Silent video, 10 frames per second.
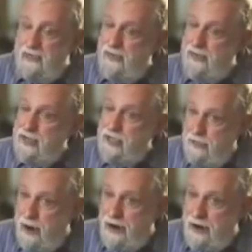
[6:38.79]
If they're
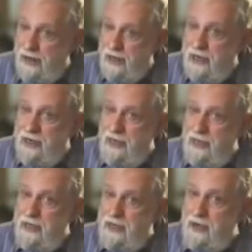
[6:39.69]
smart,
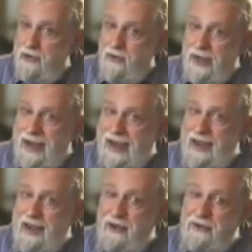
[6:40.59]
they know
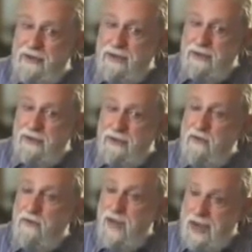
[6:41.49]
how to
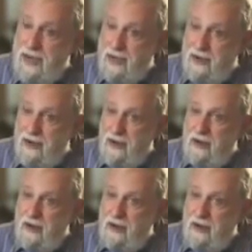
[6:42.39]
fake